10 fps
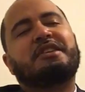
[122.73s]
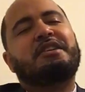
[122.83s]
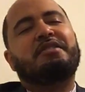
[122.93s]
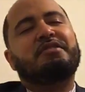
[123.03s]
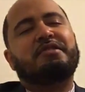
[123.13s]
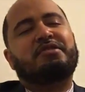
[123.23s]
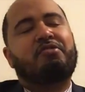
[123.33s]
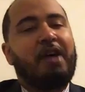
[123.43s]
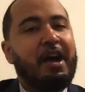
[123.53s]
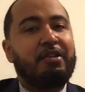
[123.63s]
sit here and just
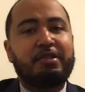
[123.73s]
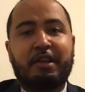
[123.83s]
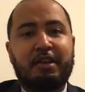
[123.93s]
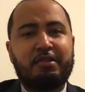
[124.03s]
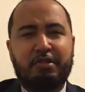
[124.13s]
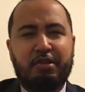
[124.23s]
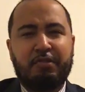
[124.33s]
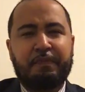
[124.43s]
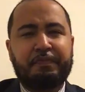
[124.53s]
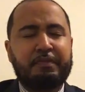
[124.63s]
cry all day, you
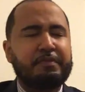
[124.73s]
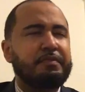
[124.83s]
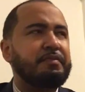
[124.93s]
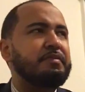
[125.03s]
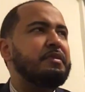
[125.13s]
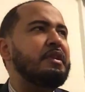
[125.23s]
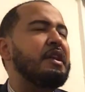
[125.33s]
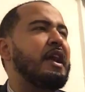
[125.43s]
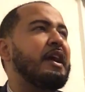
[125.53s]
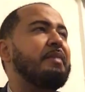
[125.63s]
know?
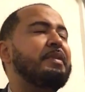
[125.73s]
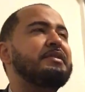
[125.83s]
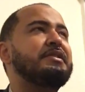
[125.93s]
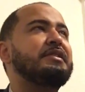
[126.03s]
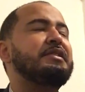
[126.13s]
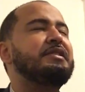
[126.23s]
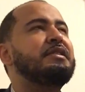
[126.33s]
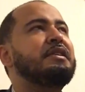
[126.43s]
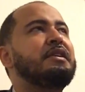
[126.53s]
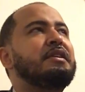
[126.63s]
Like, I
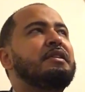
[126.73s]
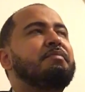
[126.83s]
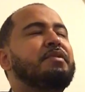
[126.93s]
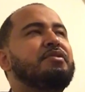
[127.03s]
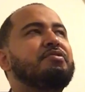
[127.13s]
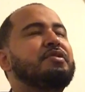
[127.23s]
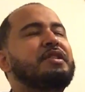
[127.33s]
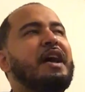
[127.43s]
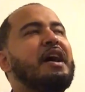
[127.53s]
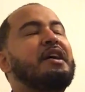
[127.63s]
basically been
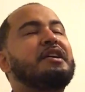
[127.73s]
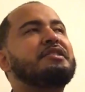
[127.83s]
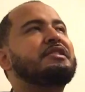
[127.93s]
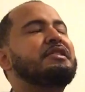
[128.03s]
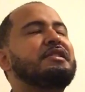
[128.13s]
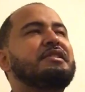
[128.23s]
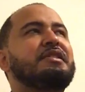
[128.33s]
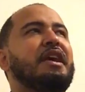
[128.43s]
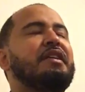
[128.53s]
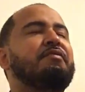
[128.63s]
doing that,
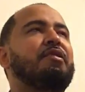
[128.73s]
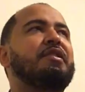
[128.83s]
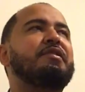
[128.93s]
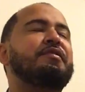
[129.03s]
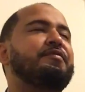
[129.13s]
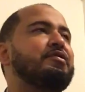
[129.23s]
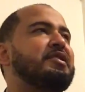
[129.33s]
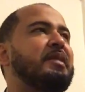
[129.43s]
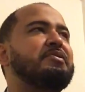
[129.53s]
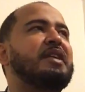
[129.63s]
hustling, like, working this full
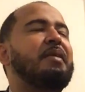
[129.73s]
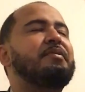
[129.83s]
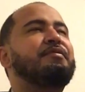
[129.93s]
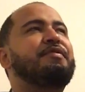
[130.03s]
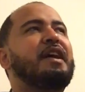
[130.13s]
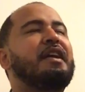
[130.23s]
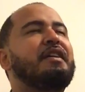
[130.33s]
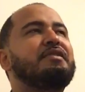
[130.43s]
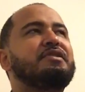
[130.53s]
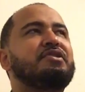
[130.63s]
time job in the
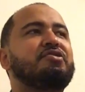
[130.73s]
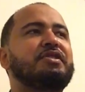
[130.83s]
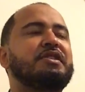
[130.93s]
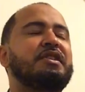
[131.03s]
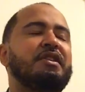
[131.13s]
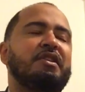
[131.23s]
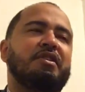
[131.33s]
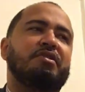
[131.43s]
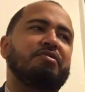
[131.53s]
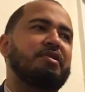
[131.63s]
Flatiron District,
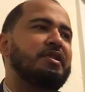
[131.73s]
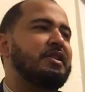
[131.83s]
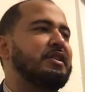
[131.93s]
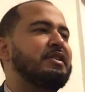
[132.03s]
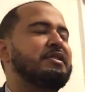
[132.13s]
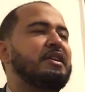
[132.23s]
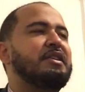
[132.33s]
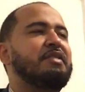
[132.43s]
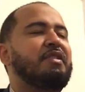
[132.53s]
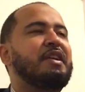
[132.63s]
doing this.
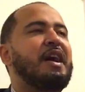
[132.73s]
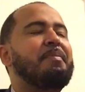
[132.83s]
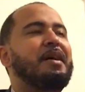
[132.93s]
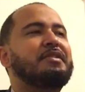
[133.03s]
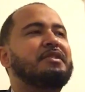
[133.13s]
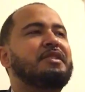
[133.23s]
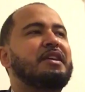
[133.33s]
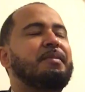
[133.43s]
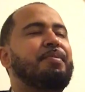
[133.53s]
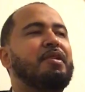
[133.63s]
And then right now, I'm about to
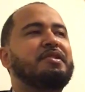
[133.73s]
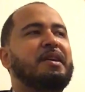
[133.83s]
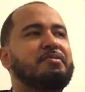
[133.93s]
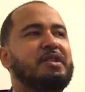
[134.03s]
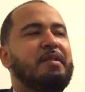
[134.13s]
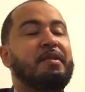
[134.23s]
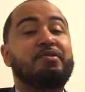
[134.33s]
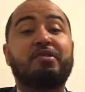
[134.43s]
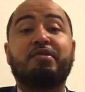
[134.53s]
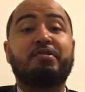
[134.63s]
take a part time job at
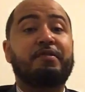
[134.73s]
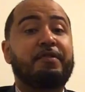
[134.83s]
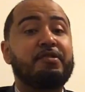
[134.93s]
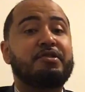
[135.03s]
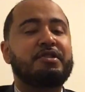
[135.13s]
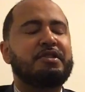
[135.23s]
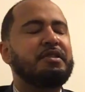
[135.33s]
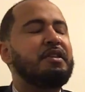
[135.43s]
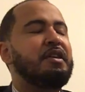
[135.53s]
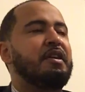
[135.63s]
New York
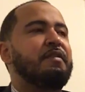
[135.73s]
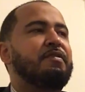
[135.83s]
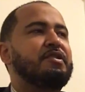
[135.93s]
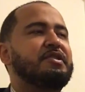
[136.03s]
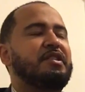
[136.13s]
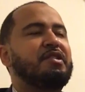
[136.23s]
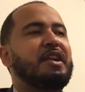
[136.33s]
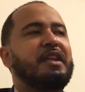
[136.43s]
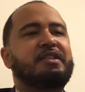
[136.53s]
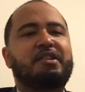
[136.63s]
University for the Center of
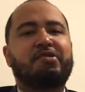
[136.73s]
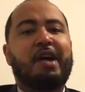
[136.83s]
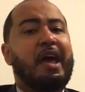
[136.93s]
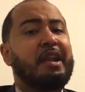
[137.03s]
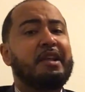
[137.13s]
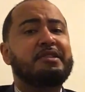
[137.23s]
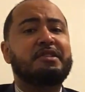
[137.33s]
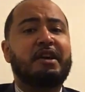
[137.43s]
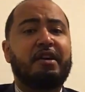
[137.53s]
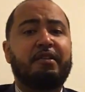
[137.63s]
Latino and
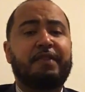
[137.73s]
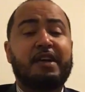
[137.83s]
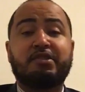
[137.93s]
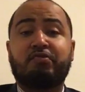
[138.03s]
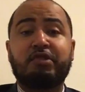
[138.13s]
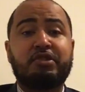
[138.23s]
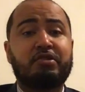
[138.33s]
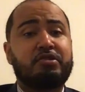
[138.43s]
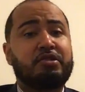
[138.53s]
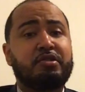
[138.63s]
Adolescent Health as a
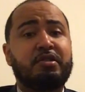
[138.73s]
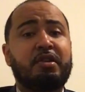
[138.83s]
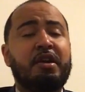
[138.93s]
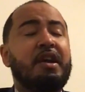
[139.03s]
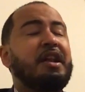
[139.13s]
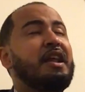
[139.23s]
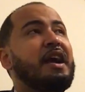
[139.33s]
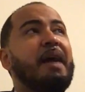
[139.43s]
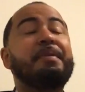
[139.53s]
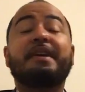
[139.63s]
researcher.
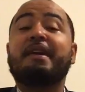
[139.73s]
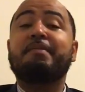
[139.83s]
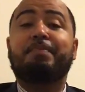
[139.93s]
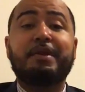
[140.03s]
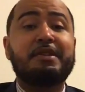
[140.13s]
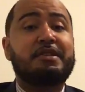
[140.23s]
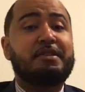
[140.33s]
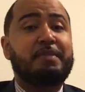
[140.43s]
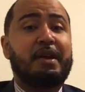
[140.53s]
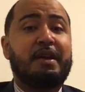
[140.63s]
Like, I've been getting
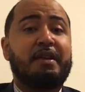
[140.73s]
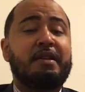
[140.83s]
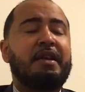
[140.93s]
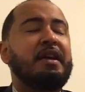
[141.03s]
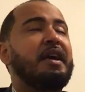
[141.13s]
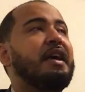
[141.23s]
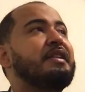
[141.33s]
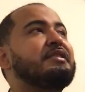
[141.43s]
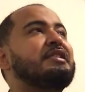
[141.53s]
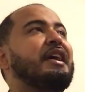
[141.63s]
busy, man.
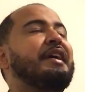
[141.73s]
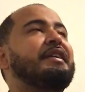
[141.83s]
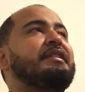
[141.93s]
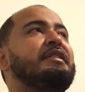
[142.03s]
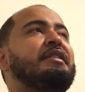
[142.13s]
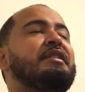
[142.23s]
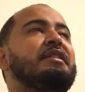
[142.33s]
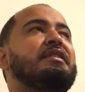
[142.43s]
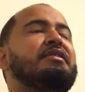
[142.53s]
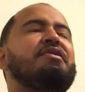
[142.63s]
And it's like,
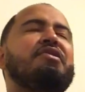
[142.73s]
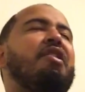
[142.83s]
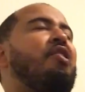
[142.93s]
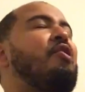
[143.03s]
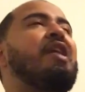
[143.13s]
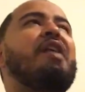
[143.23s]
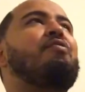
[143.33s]
you know, all I